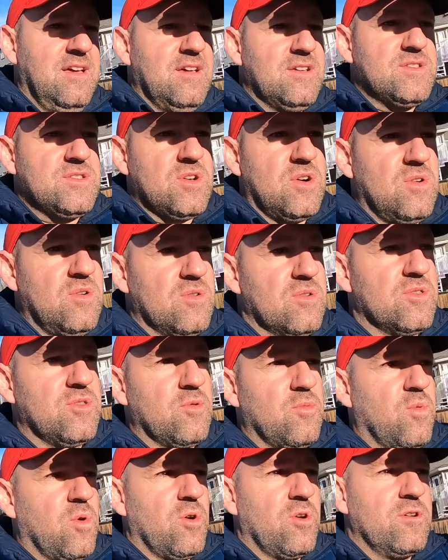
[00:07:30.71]
So the
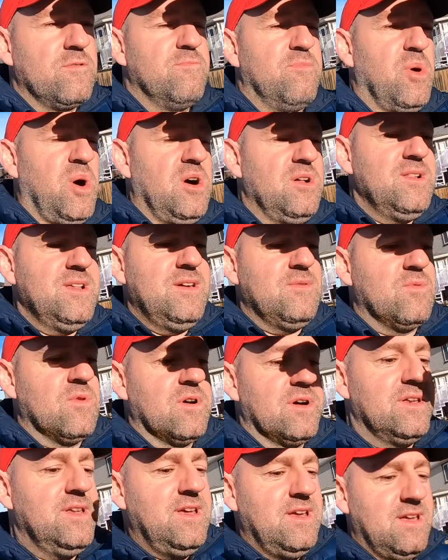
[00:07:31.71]
word
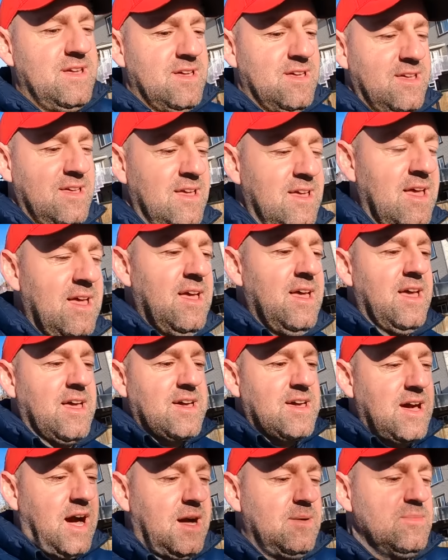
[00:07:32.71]
Bollywood
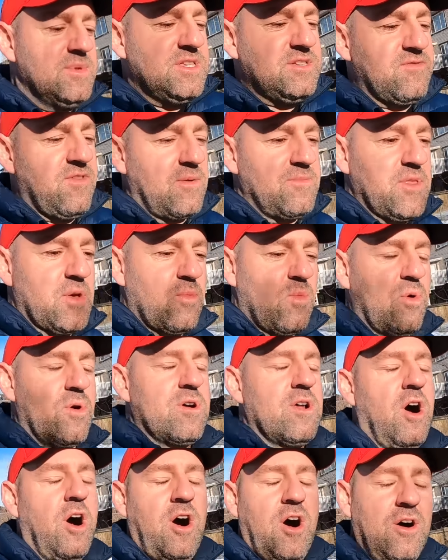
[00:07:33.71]
comes from the
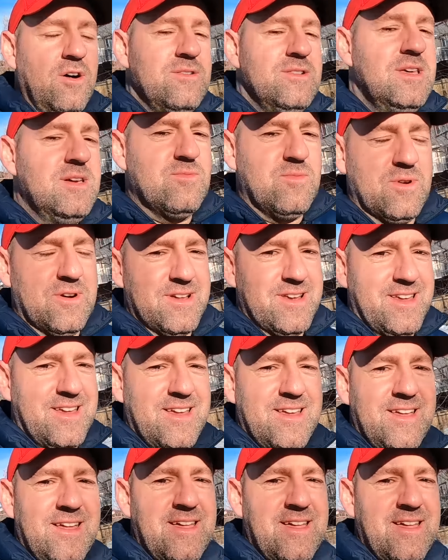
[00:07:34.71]
word Hollywood.